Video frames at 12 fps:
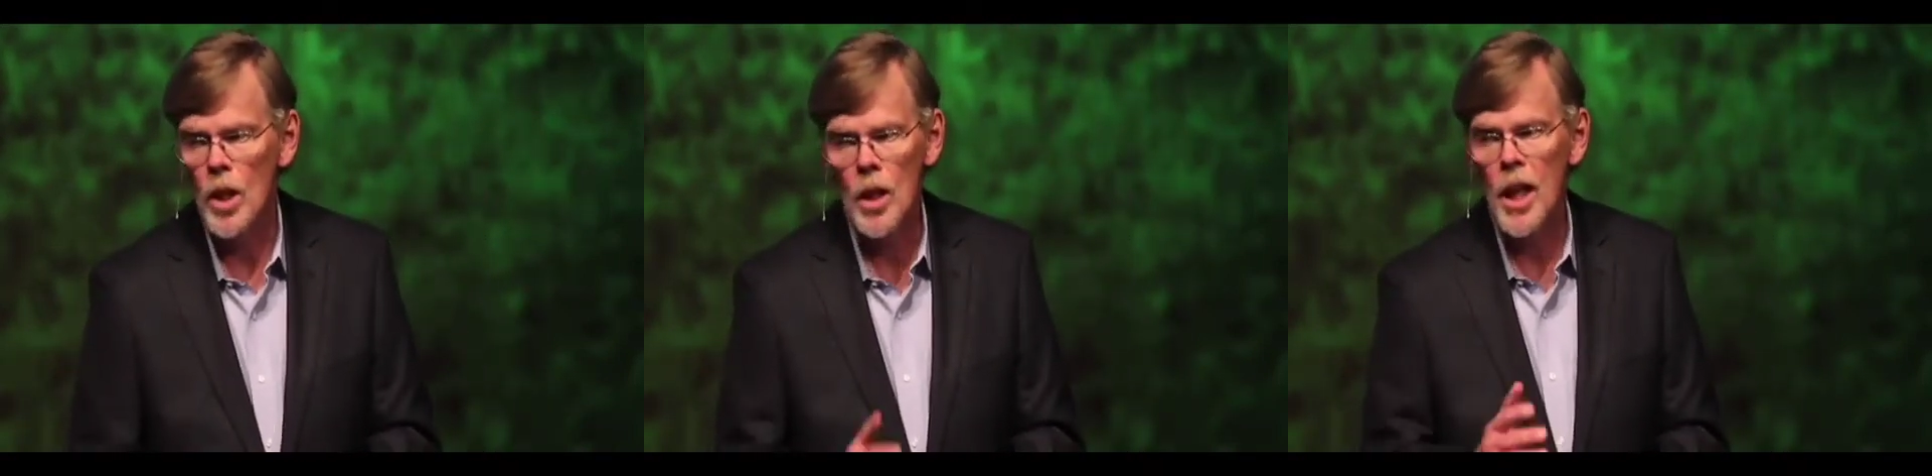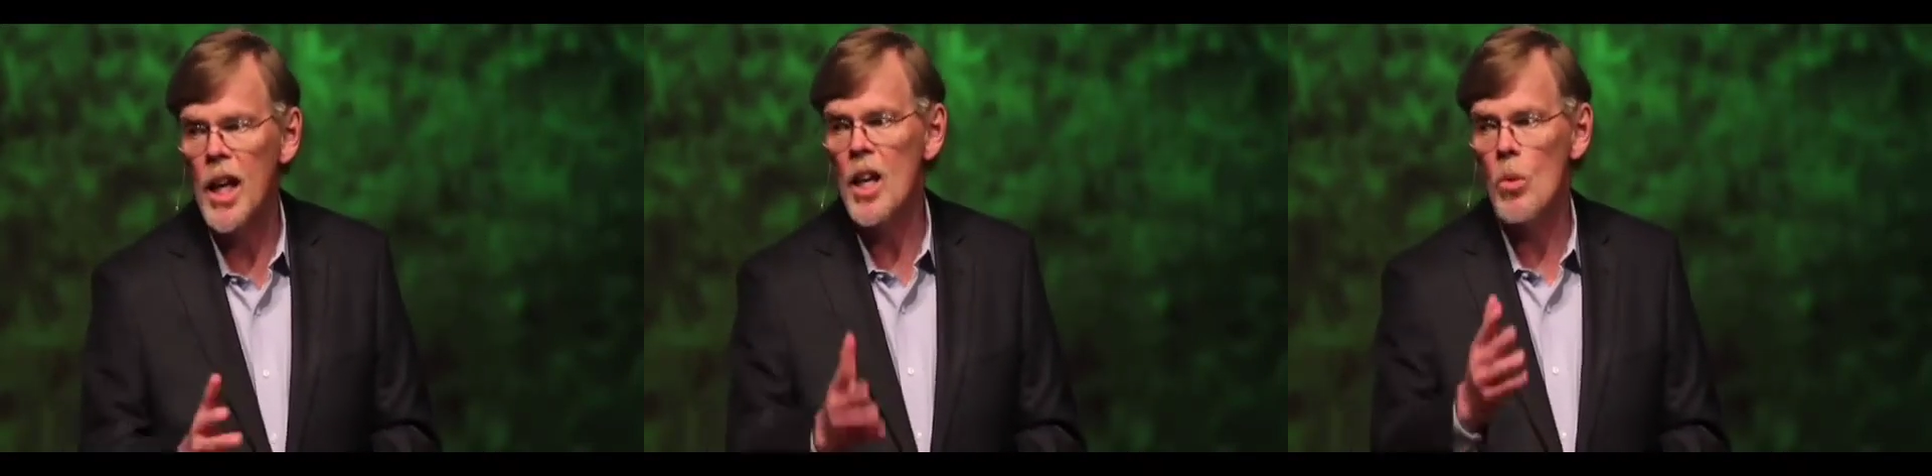
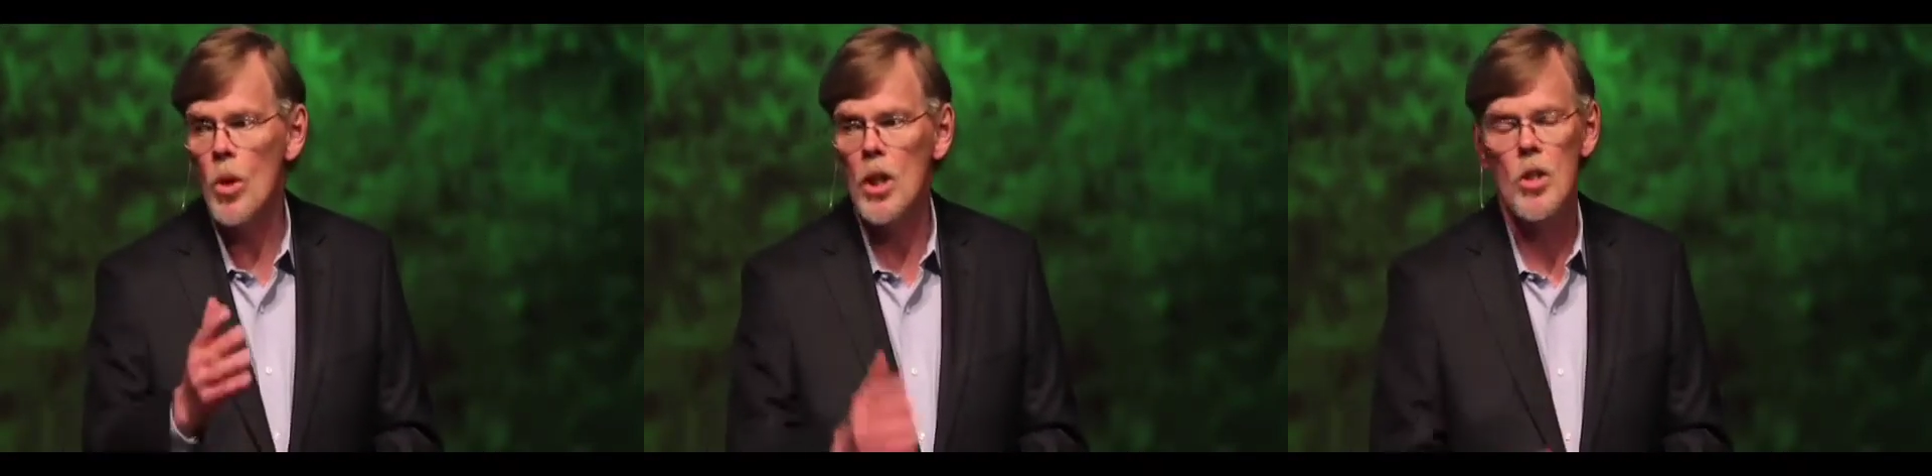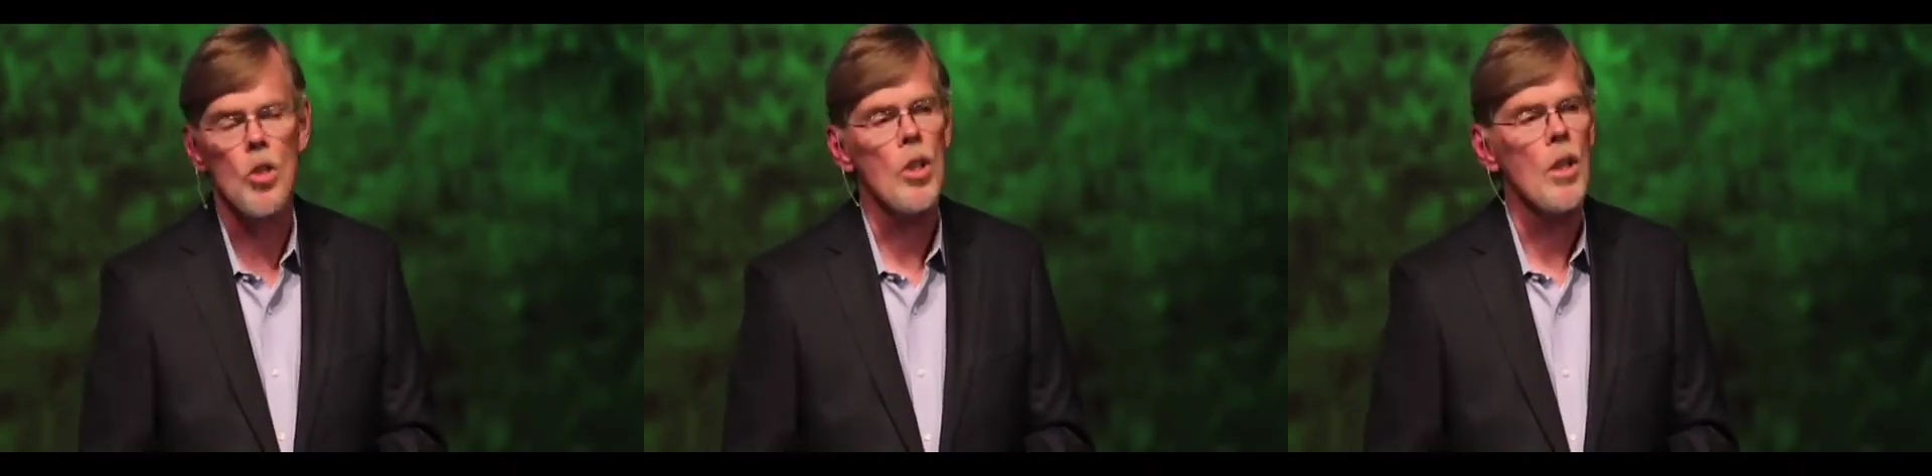The
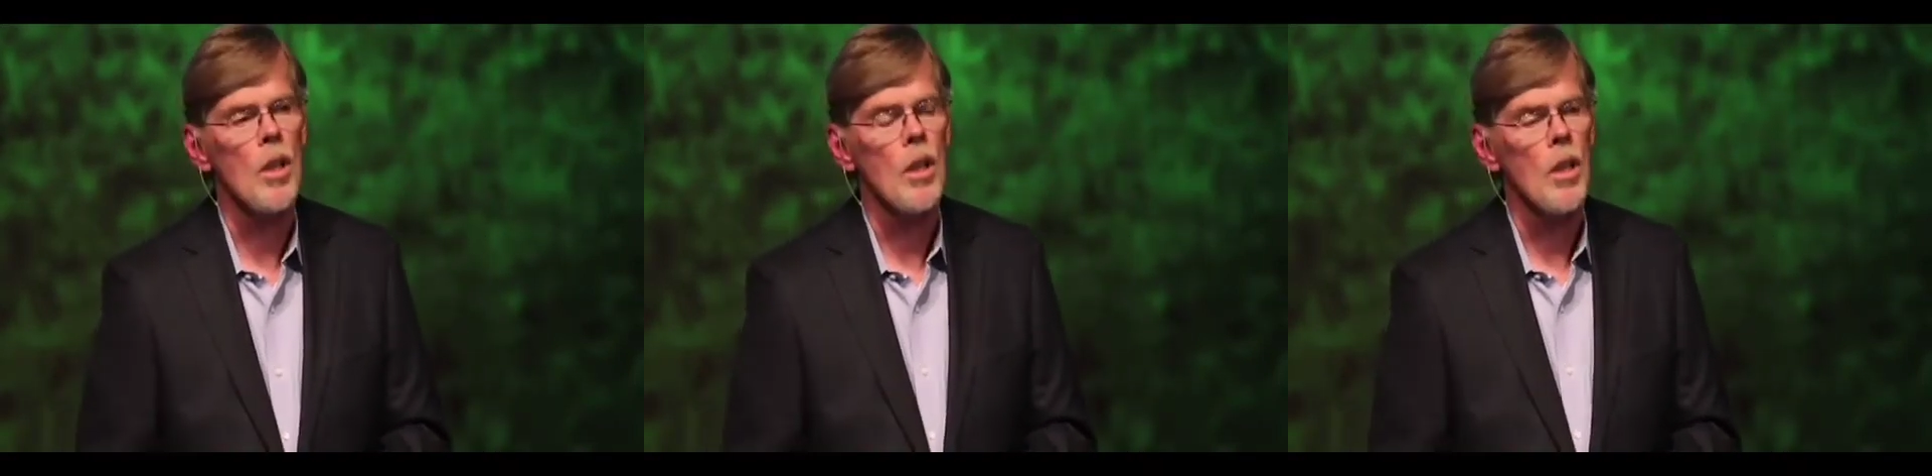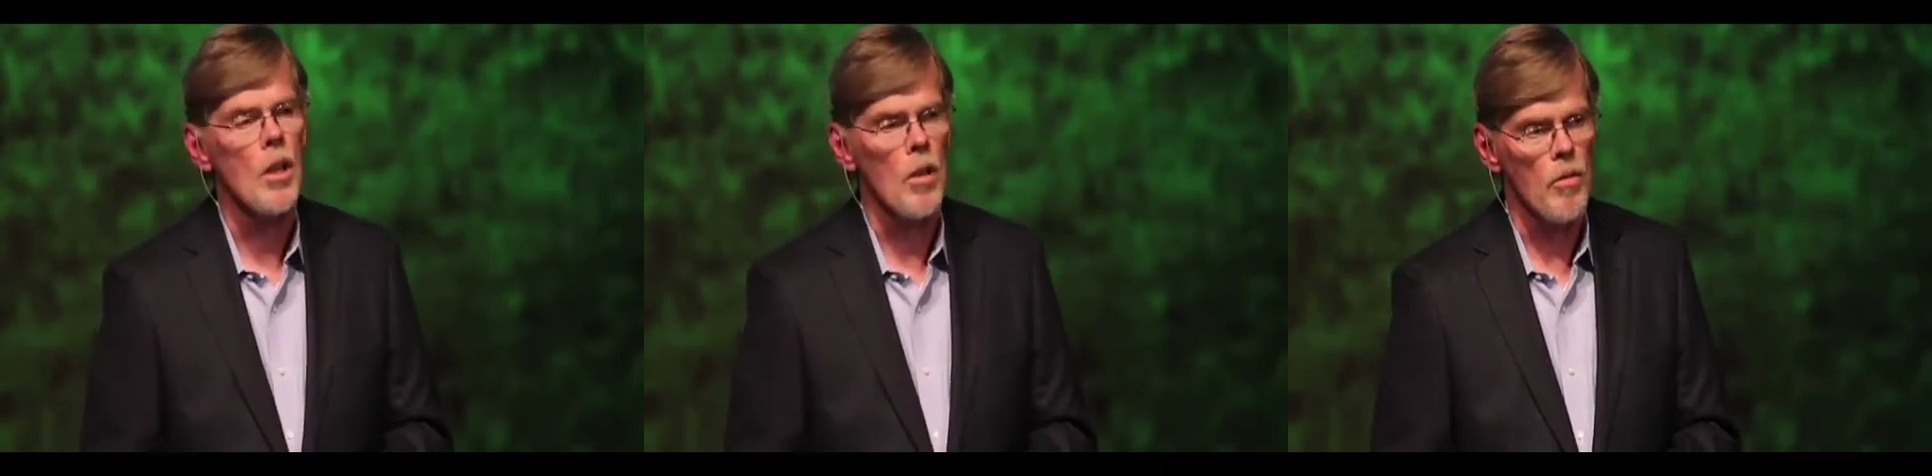language
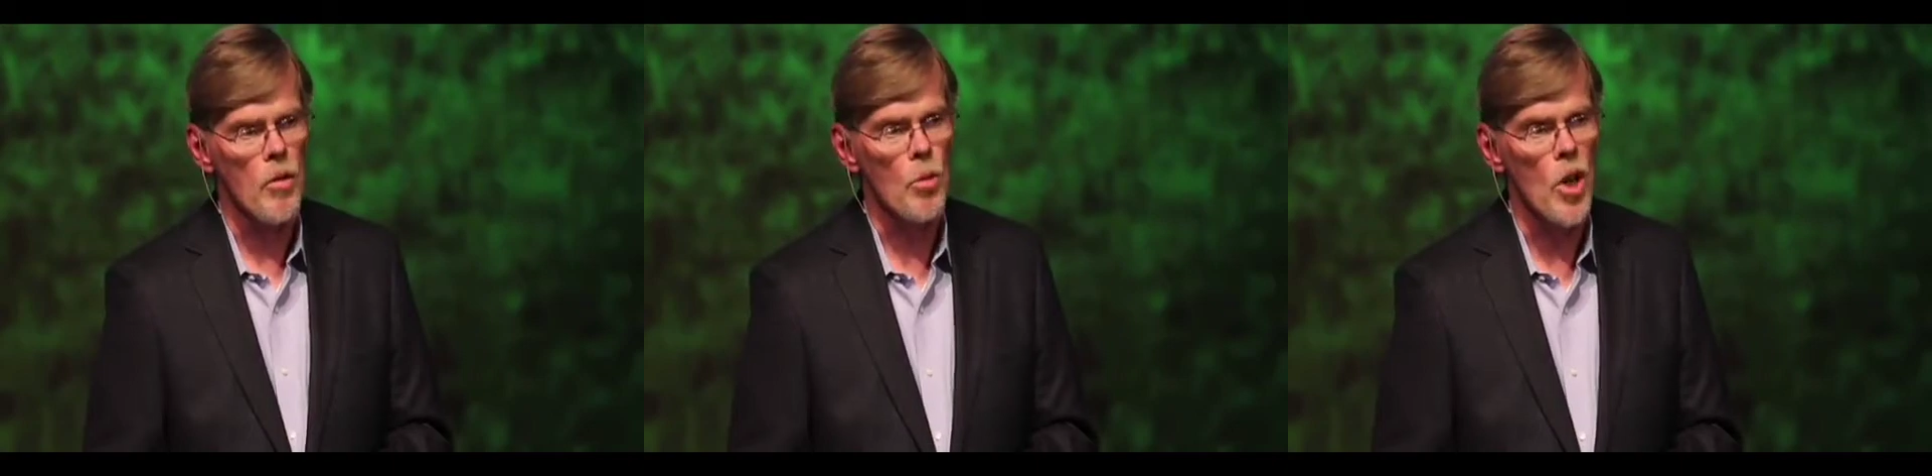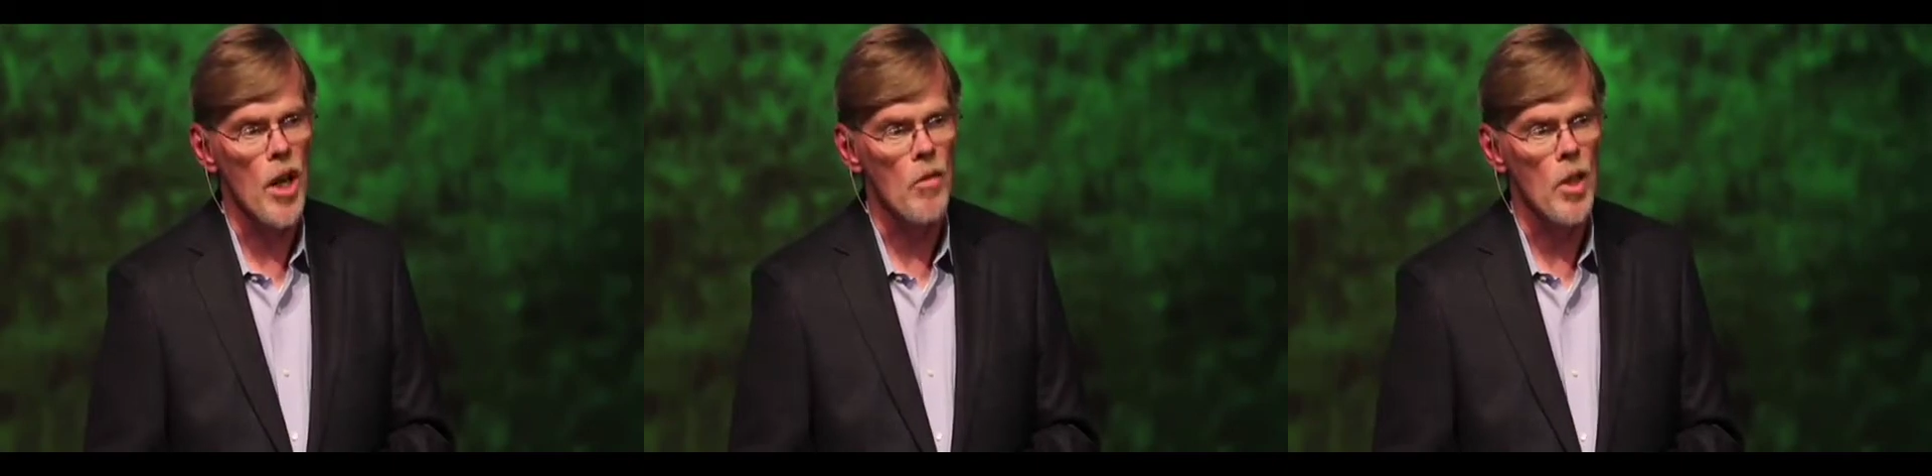of
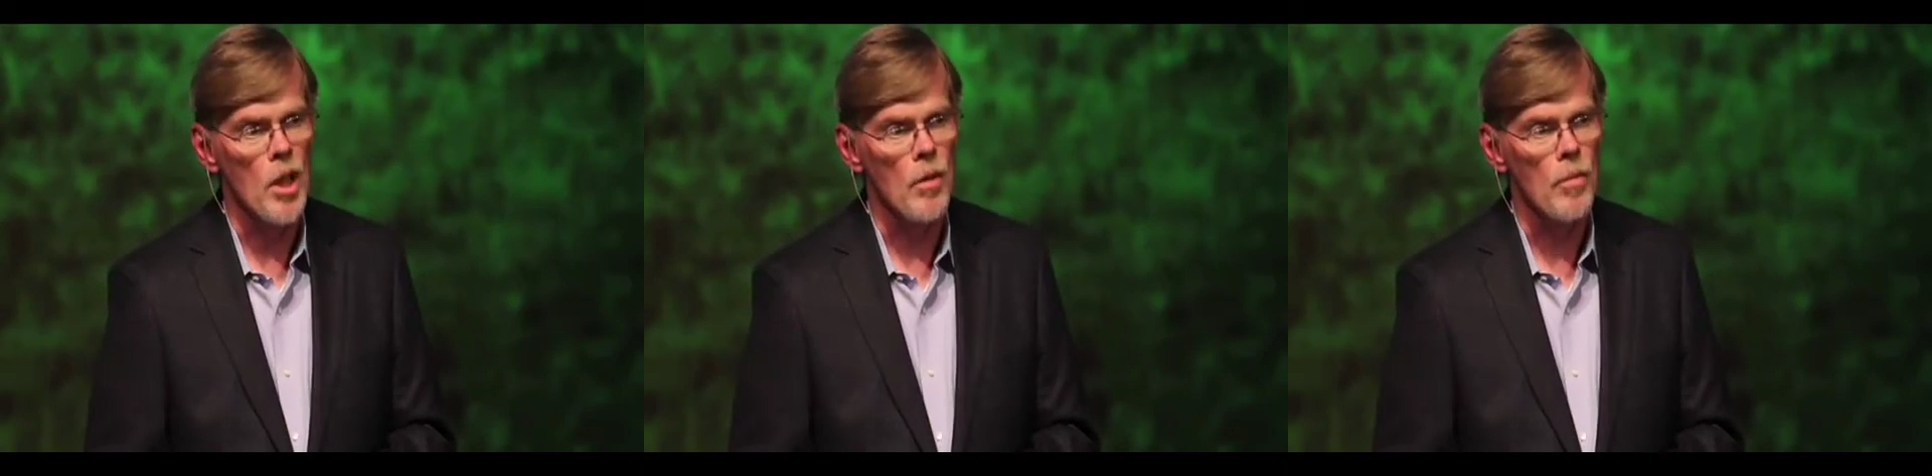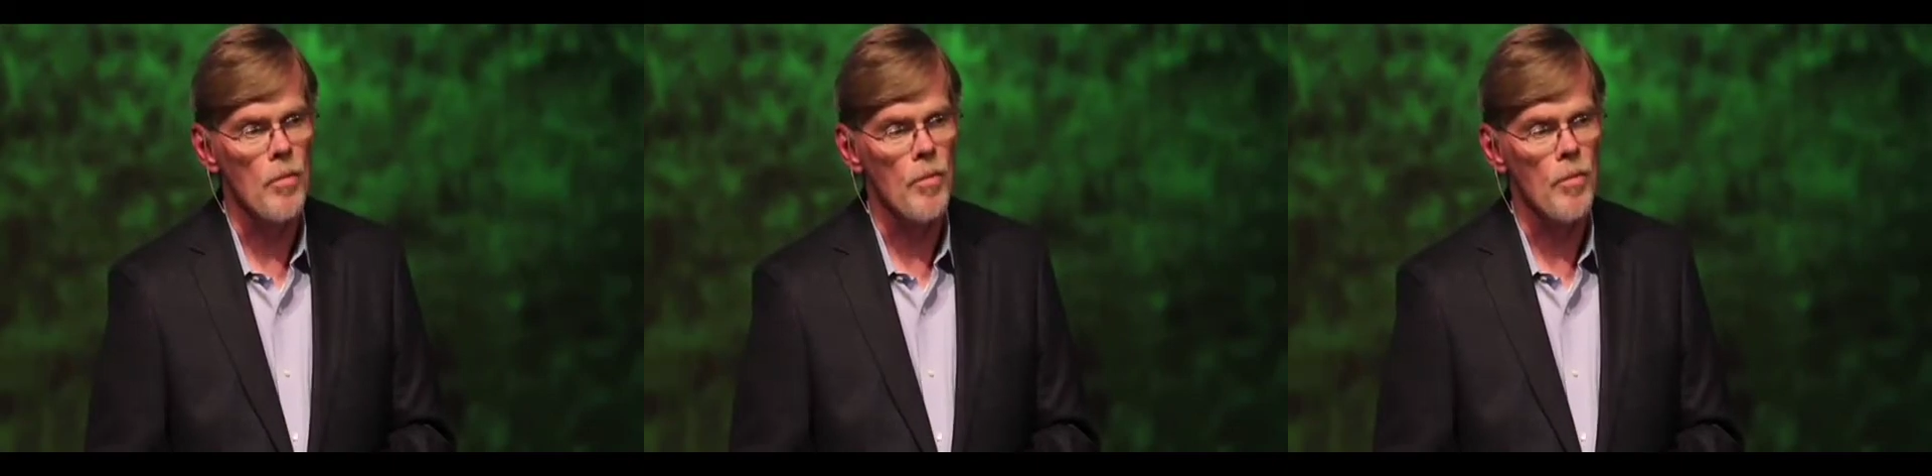thriving.